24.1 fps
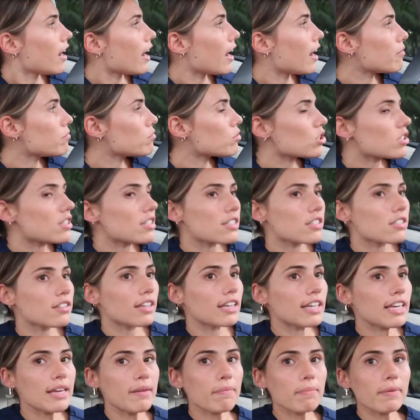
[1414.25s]
I'm just
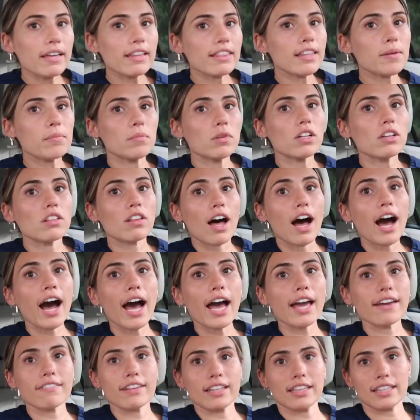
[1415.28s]
keeping them
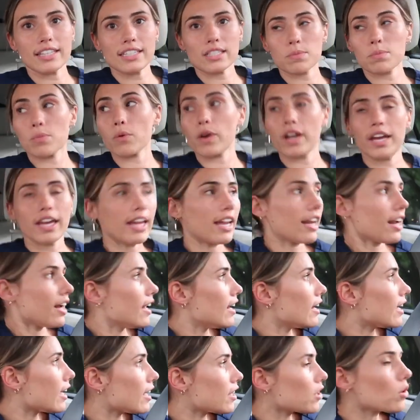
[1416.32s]
alive at this point, and
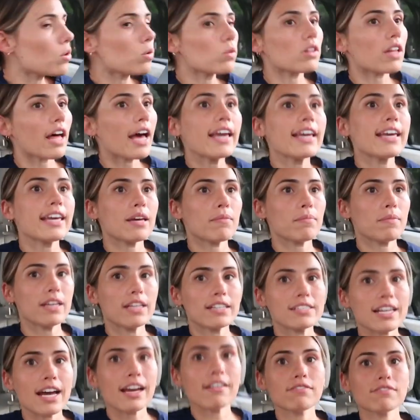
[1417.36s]
I don't like it
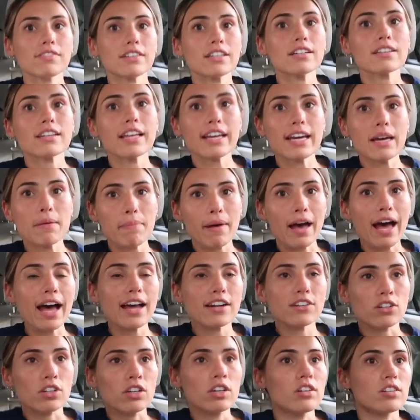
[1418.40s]
because I feel like a
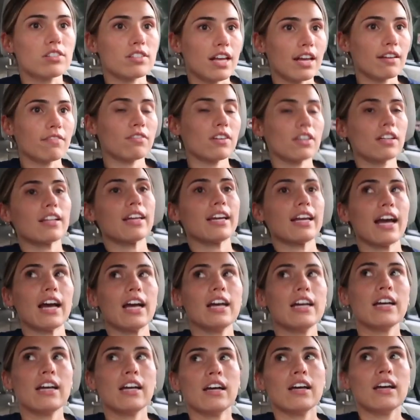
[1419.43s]
bad nurse. I feel like
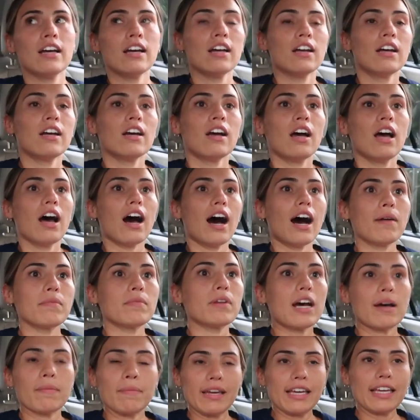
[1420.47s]
I'm
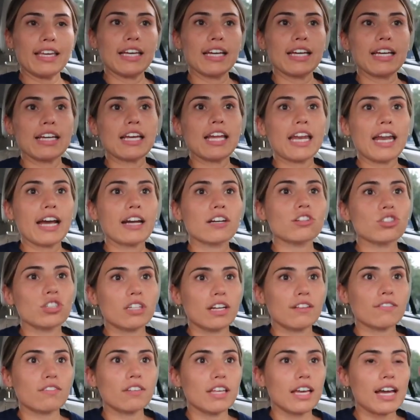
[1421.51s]
not making a
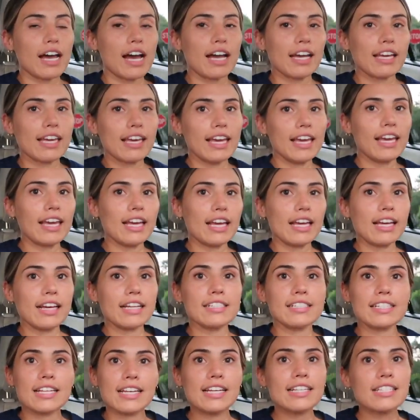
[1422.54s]
connection. I feel like I can't
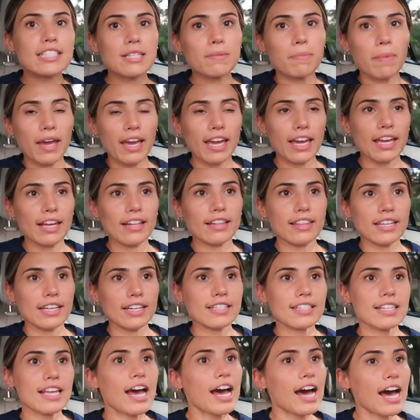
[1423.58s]
anticipate
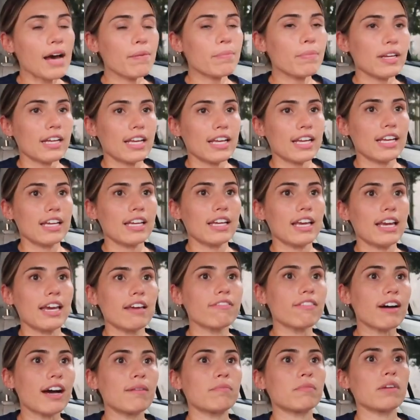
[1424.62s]
things happening
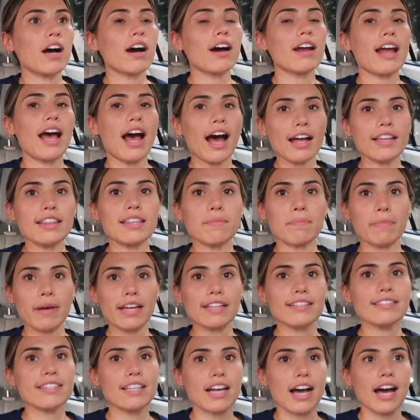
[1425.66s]
if I'm not at the
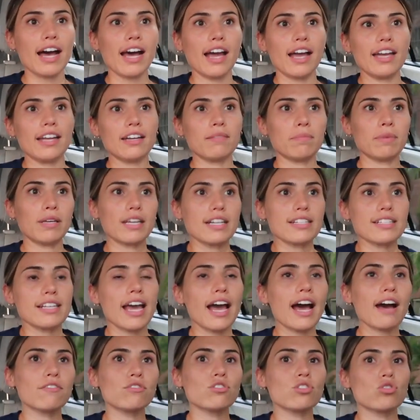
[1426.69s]
bedside because I
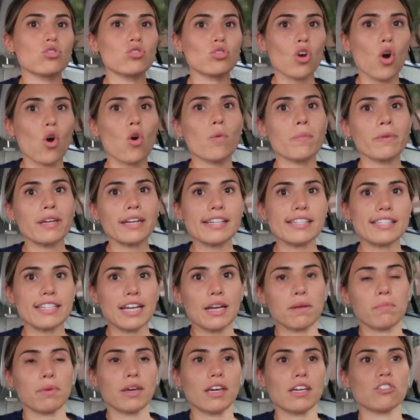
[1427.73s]
have so many
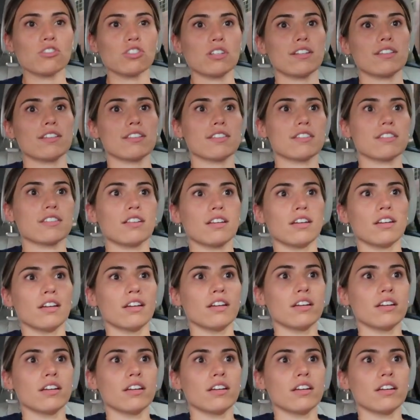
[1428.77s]
damn patients.